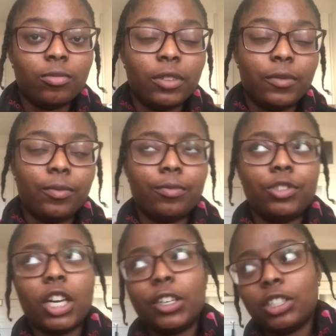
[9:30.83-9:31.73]
what
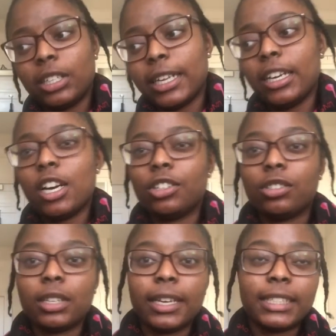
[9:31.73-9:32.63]
genres you like, authors
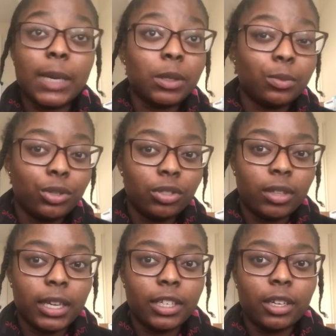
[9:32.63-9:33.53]
you like, types of books you
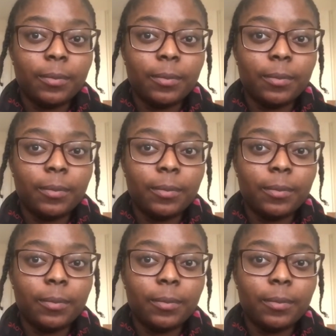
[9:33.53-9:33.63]
like,